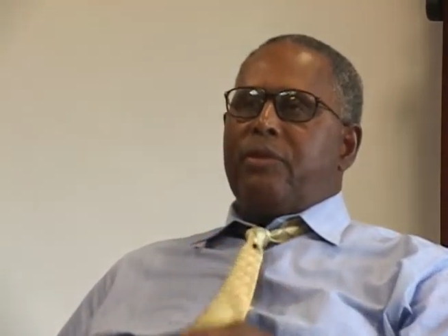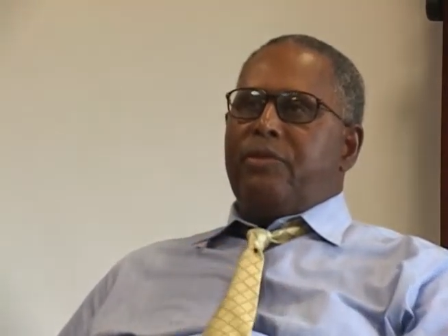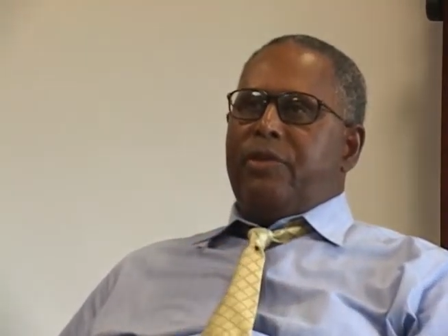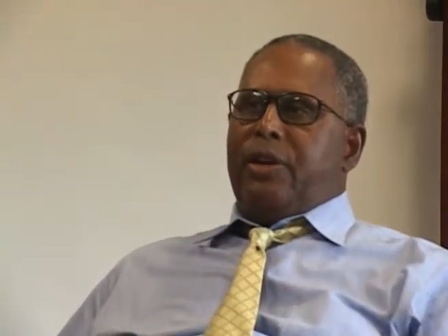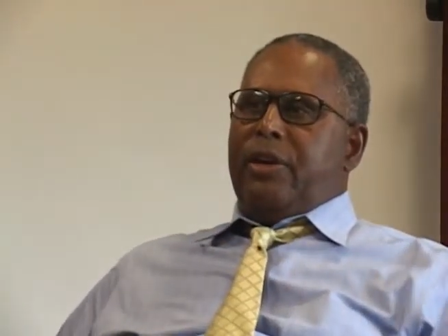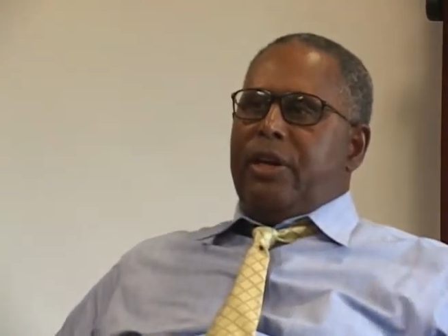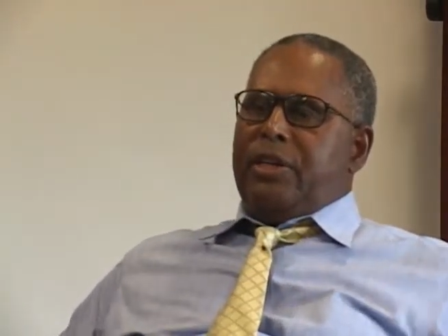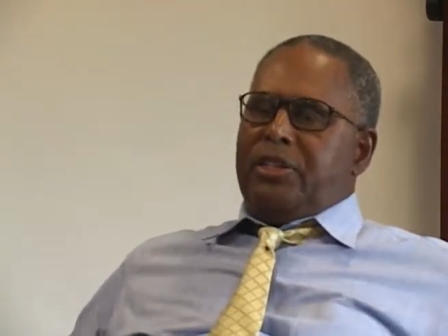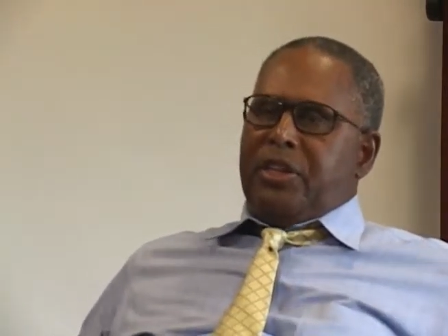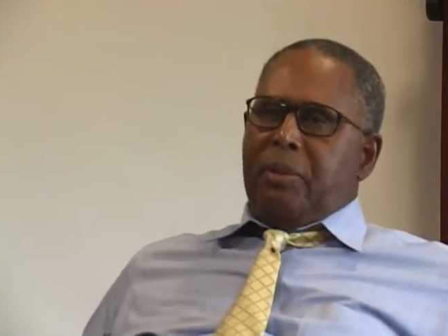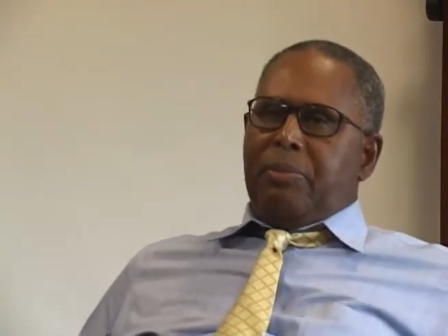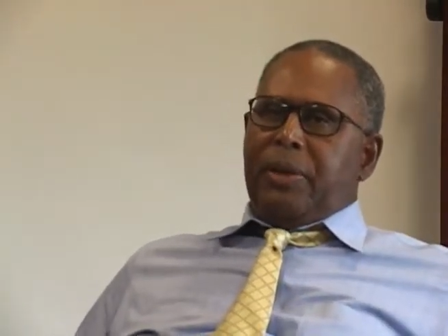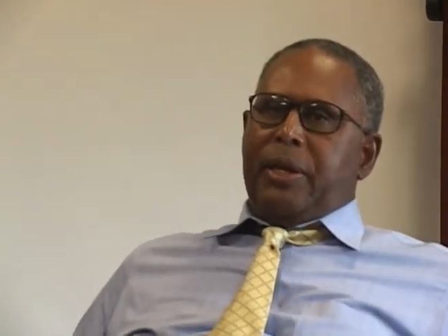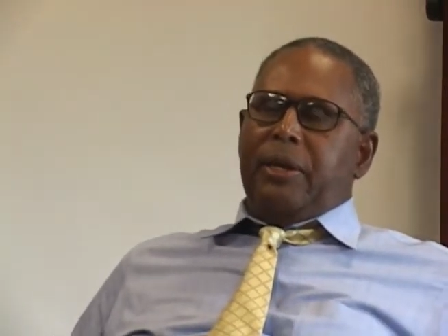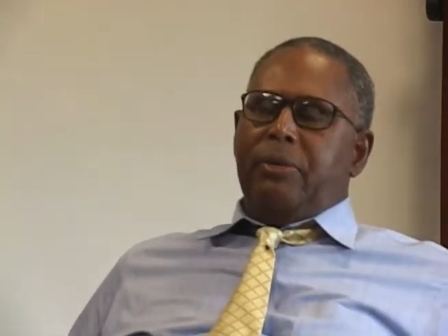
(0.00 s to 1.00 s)
Very
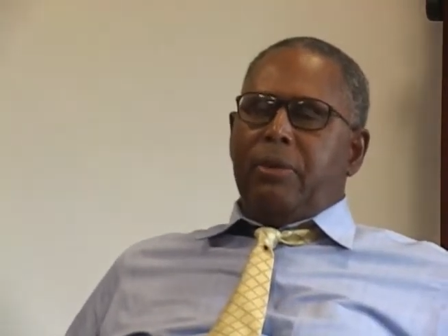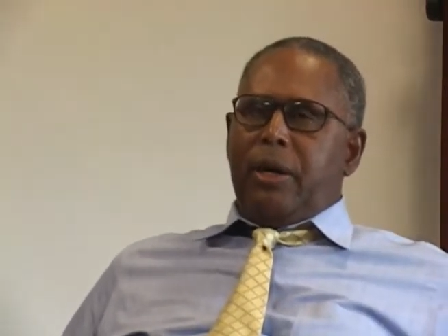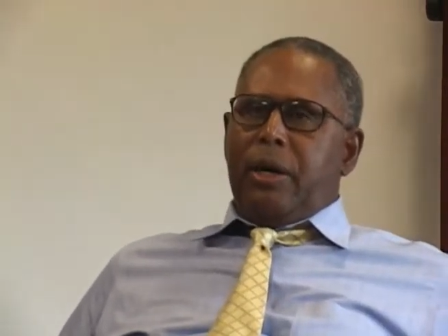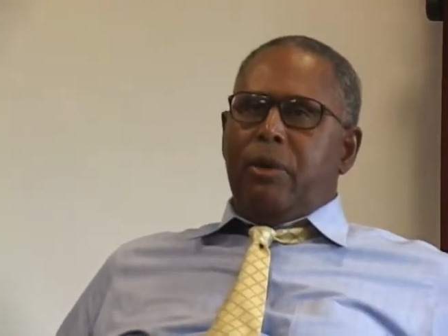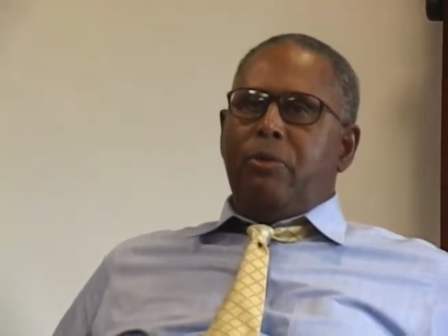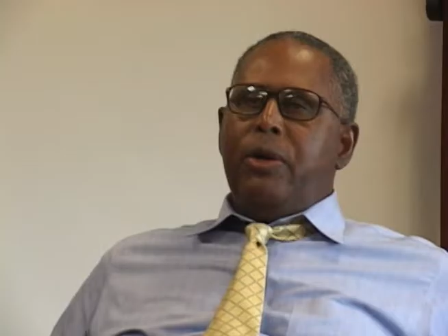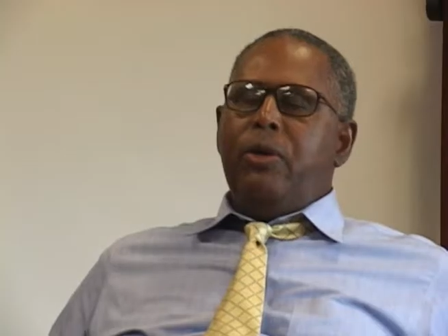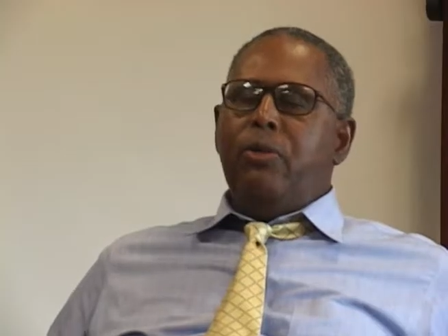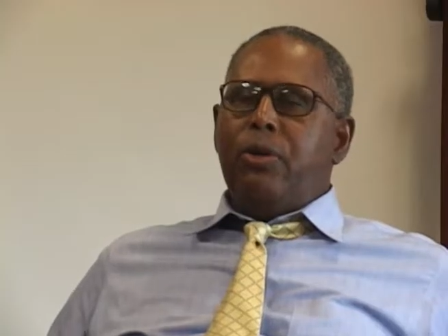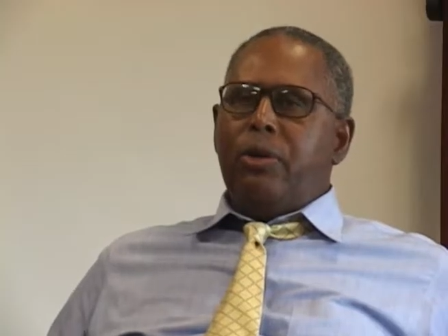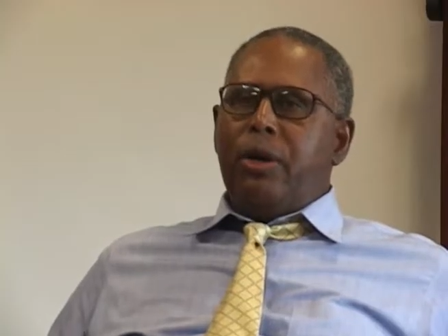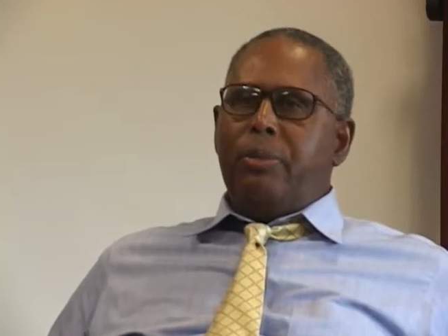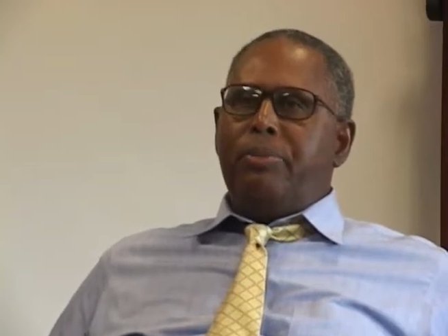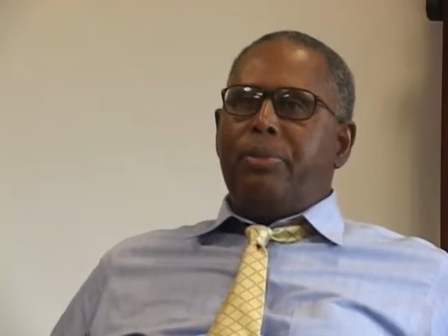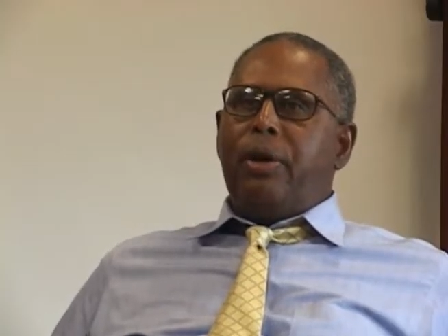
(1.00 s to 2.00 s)
simply, we
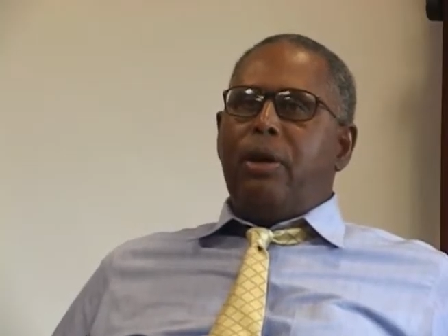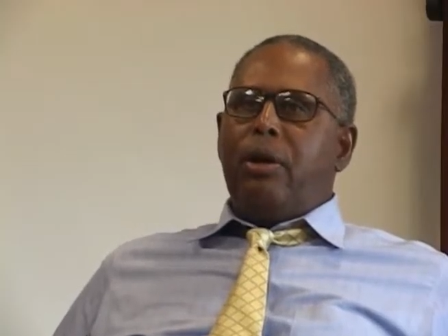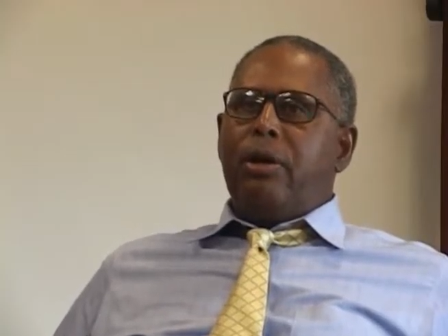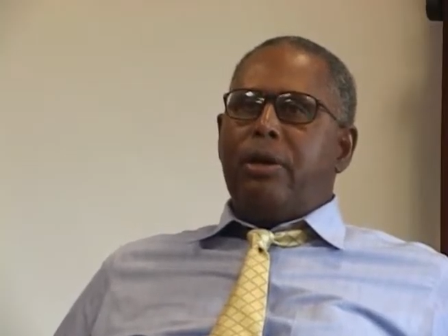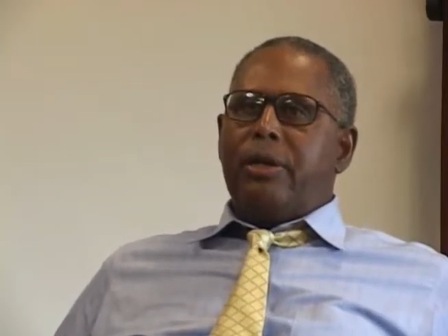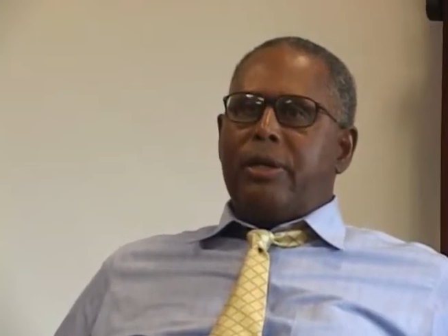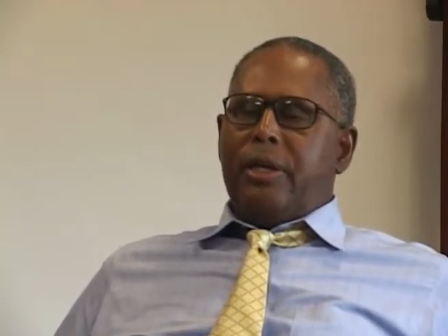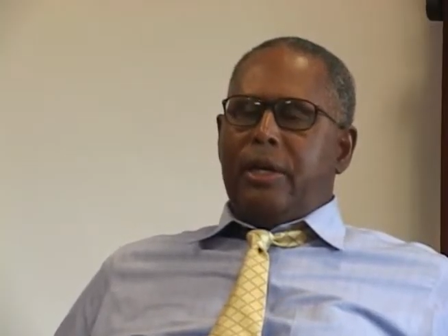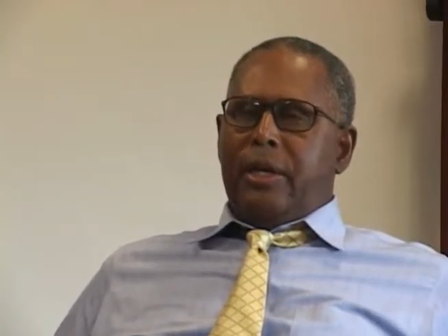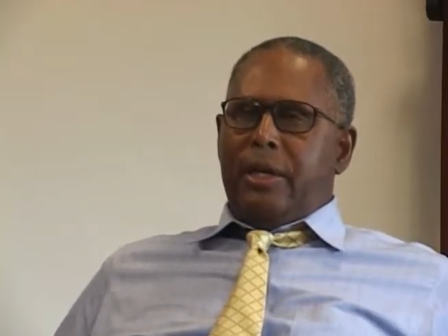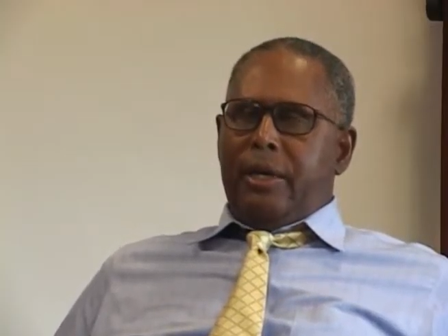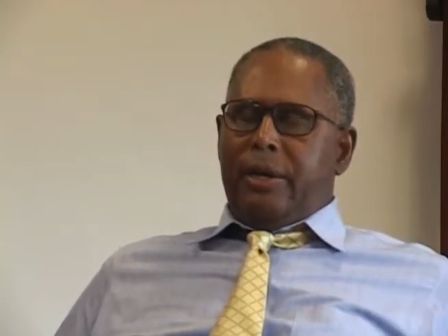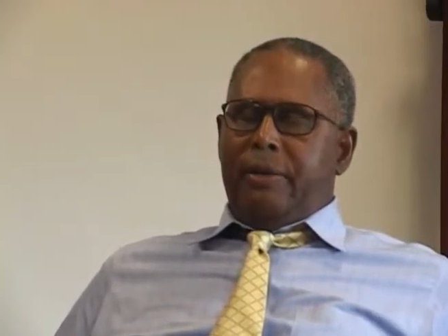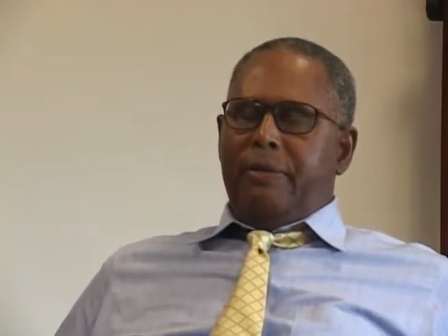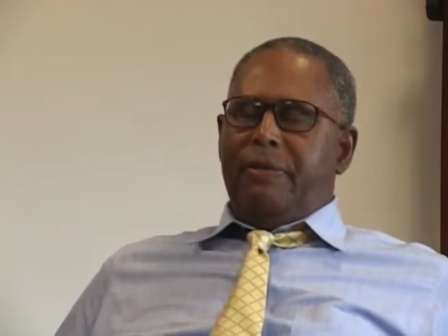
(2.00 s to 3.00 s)
were a part
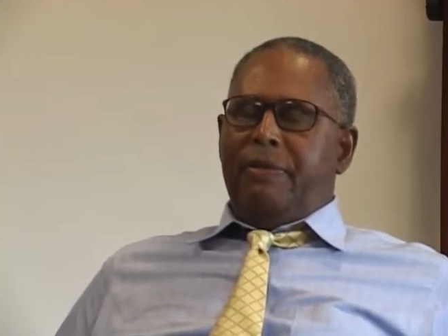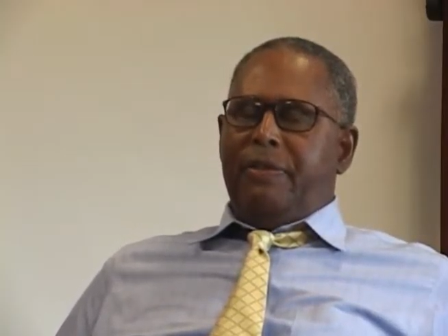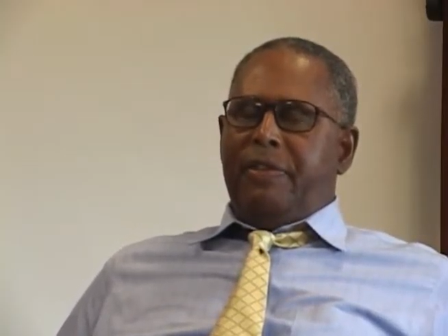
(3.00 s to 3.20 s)
of